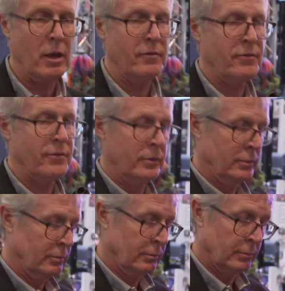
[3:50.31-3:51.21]
of
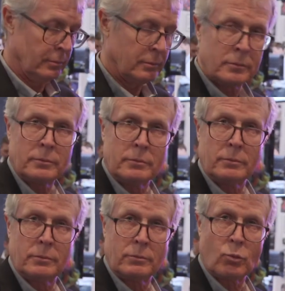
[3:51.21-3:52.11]

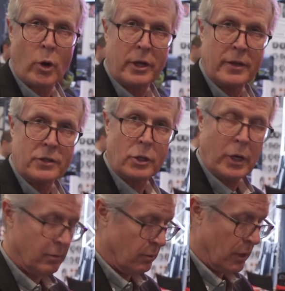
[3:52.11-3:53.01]
working this
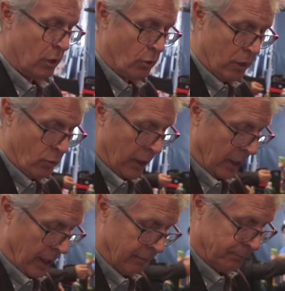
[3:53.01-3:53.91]
unit and, and
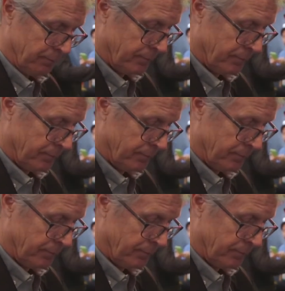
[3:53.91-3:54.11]
rigging it.